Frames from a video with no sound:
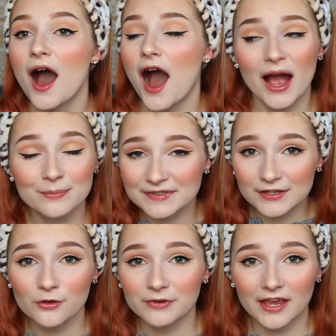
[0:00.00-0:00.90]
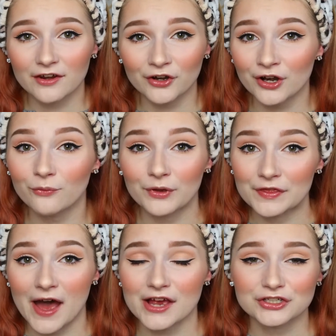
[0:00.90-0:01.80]
I'm still a beginner with
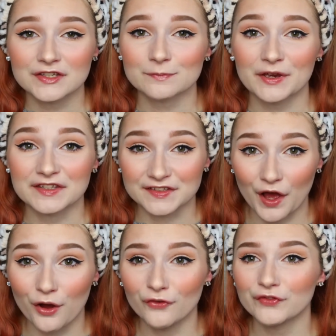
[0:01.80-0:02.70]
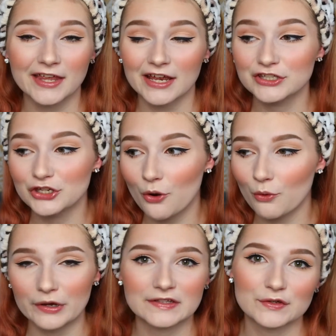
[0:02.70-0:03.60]
lashes myself, and I don't
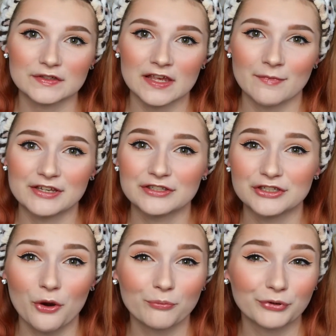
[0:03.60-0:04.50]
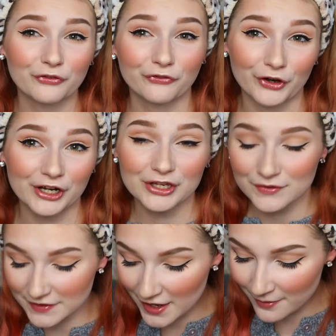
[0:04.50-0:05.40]
always use them. I don't prefer to
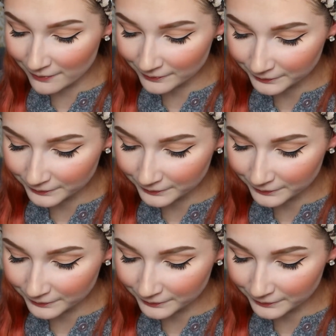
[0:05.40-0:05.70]
use them.